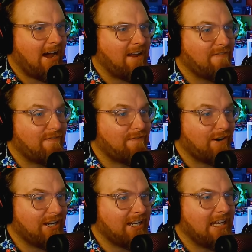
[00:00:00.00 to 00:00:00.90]
I
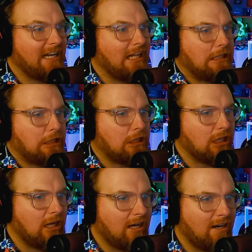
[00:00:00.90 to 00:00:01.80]
freaking
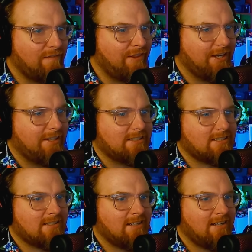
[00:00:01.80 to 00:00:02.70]
love
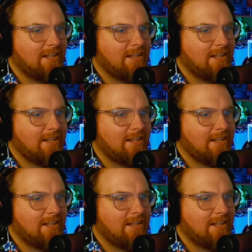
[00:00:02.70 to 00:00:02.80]
this.